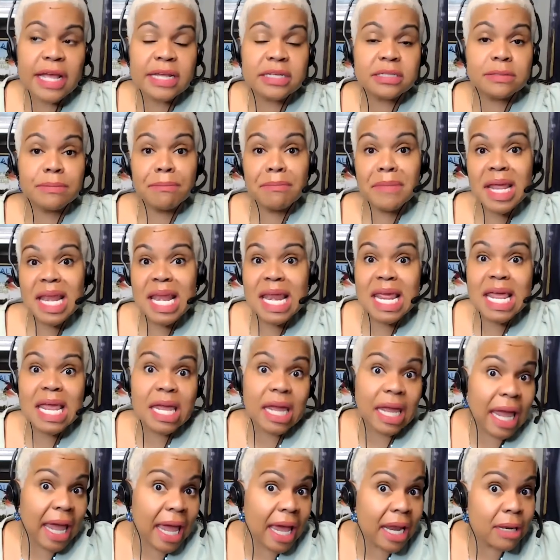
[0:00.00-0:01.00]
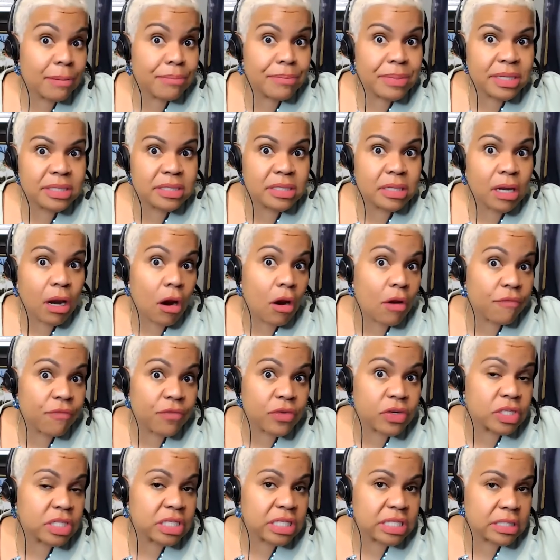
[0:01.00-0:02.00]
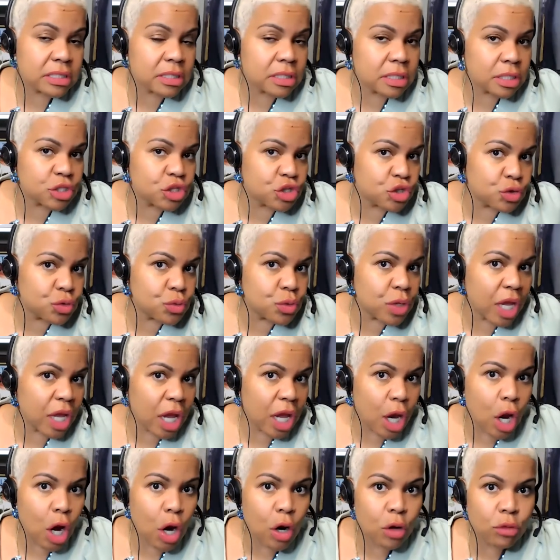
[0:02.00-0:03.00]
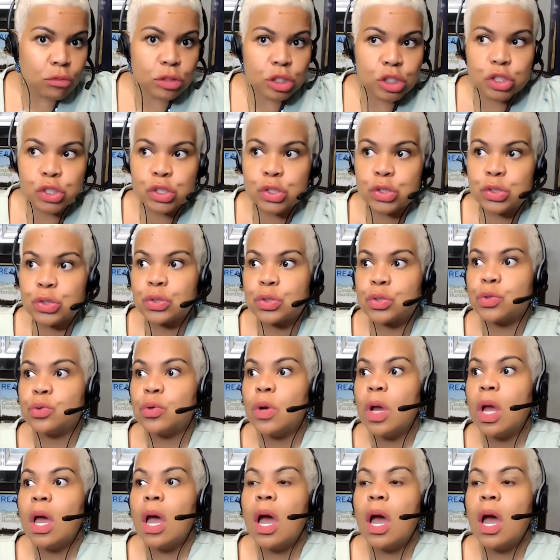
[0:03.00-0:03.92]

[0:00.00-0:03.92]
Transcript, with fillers: as many cannabis conferences as you can go to,